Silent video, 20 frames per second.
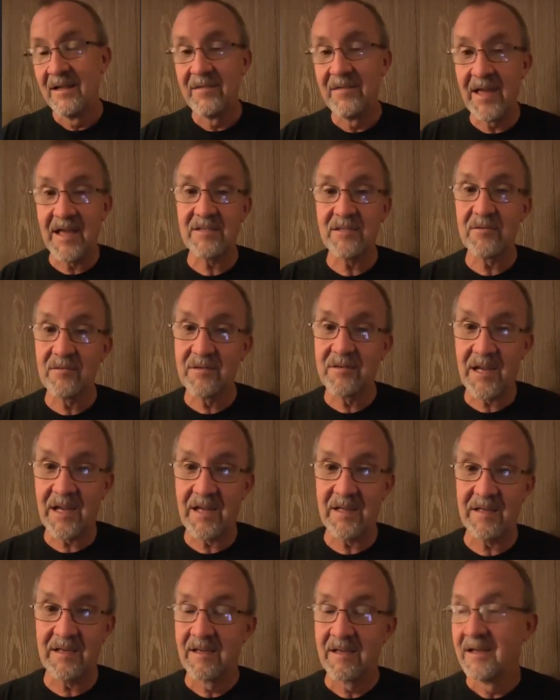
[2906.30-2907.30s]
That's okay.
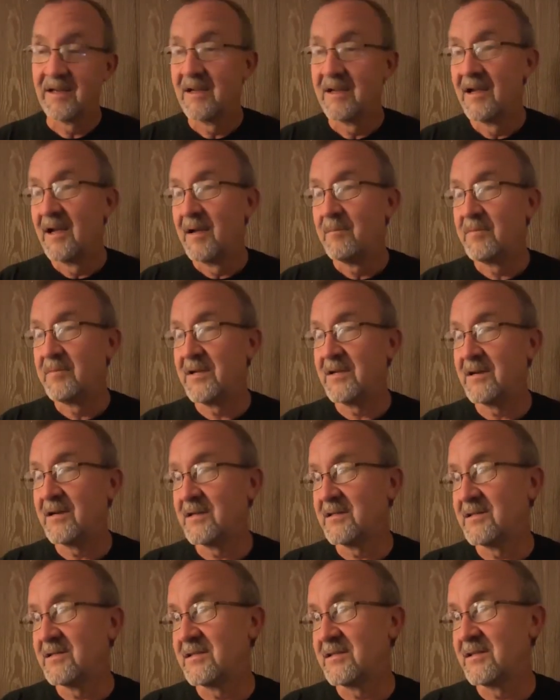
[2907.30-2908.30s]
Yeah.
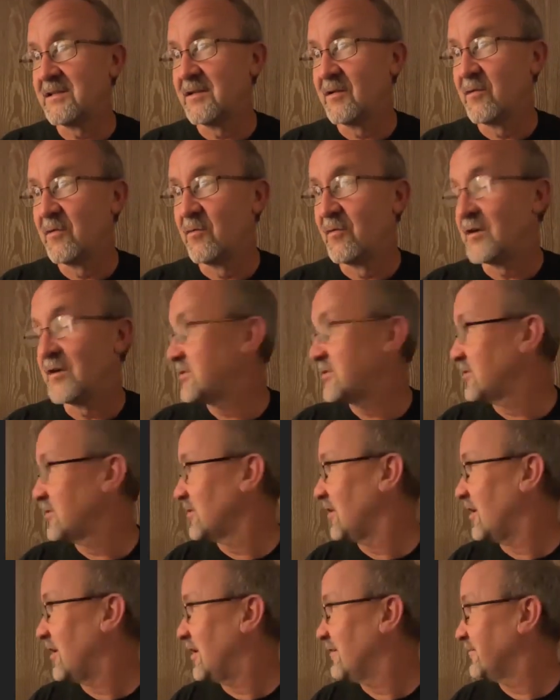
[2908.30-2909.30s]
Because what you're
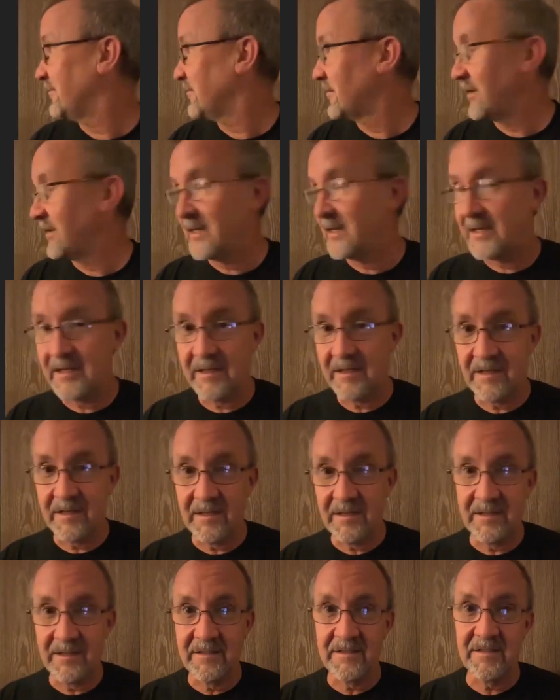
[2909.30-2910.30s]
offering
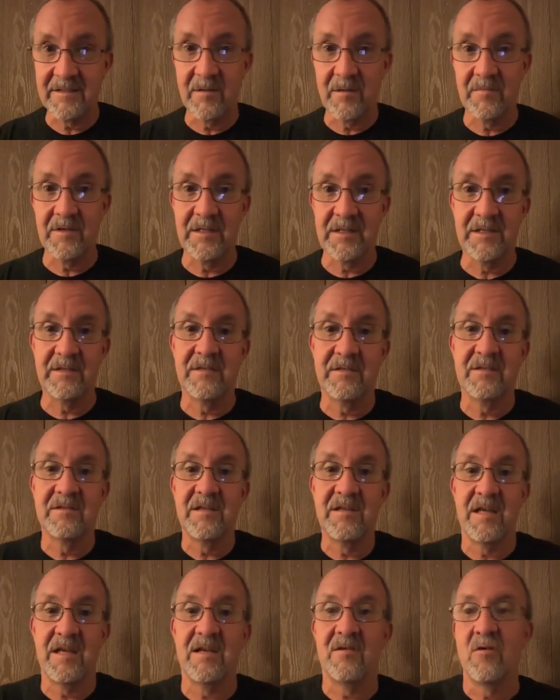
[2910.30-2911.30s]
is somebody to
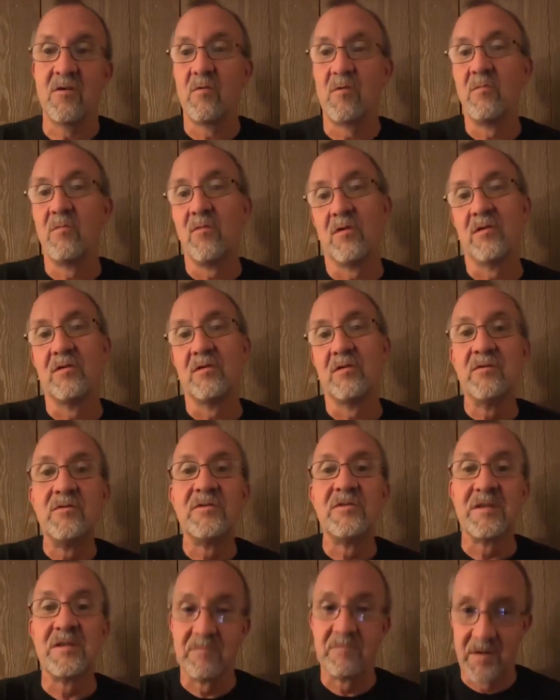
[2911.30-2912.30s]
take home more
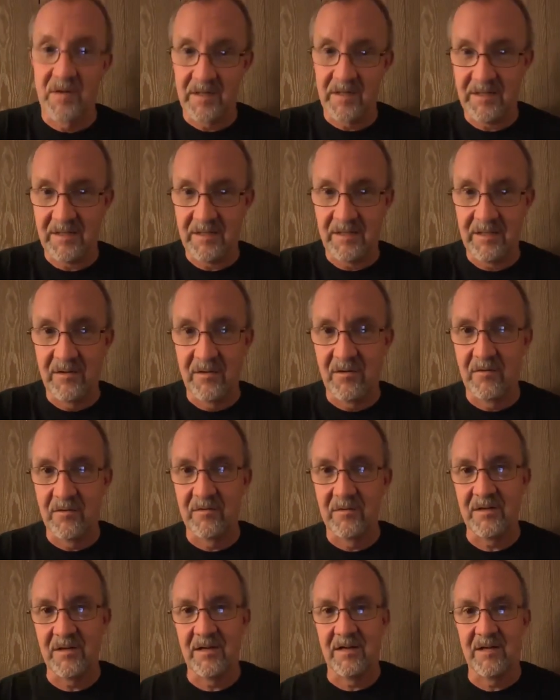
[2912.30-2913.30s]
losing money.
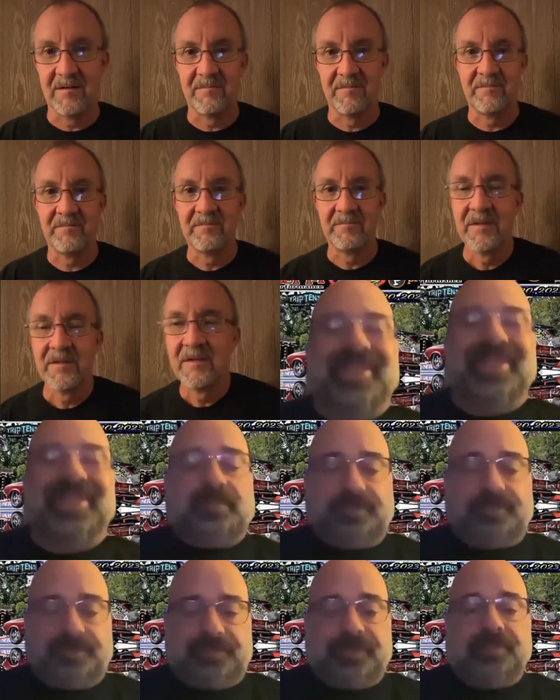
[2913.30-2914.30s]
Right.
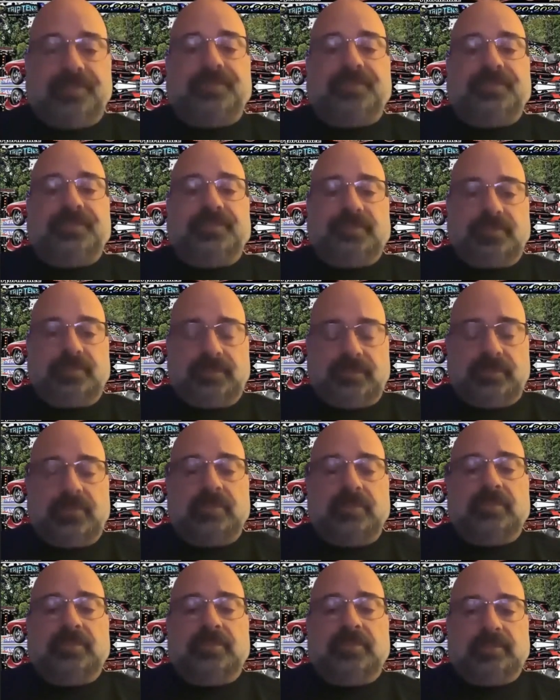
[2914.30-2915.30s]
So that means
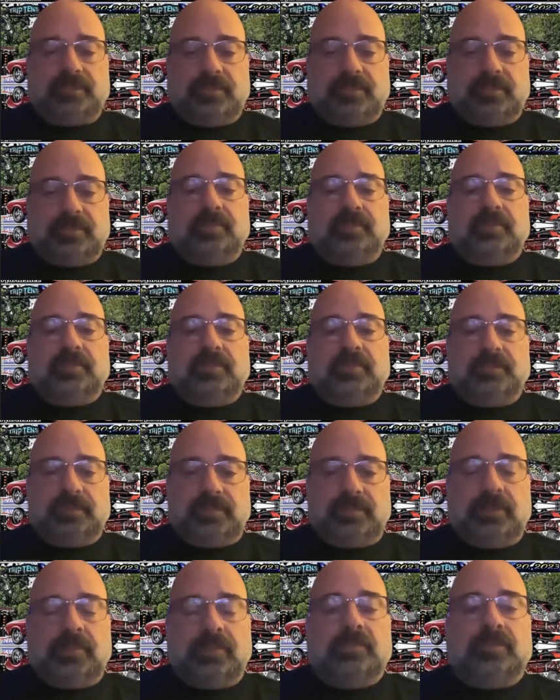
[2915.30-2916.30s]
round money goes up and
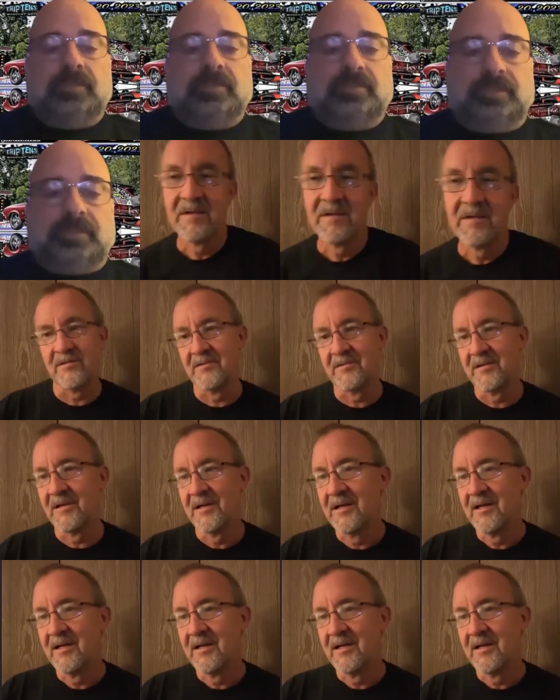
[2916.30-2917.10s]
everything else. So